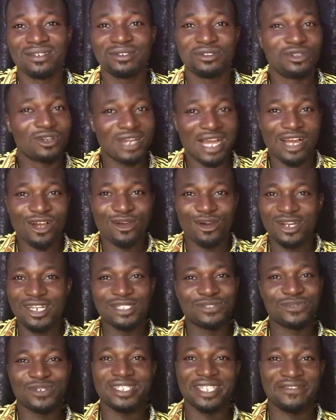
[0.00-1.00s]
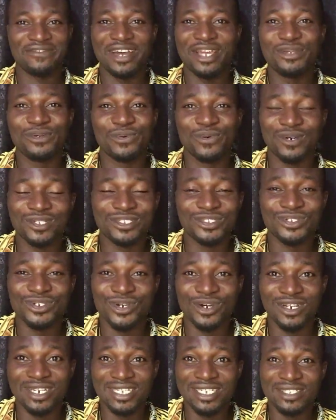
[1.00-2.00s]
You can call it whatever you want to
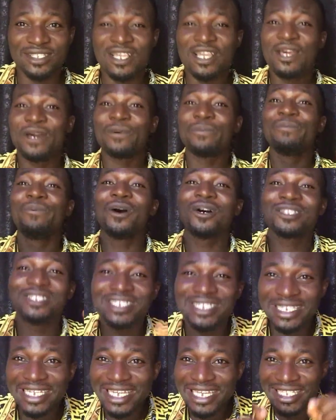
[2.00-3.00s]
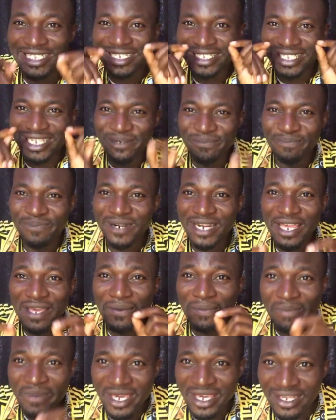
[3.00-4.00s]
call it, but it simply
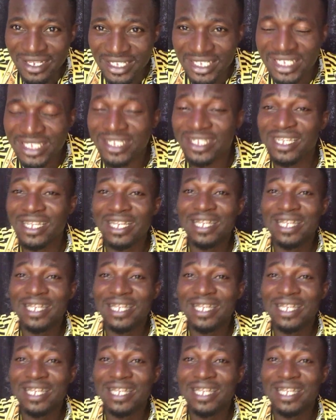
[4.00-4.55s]
means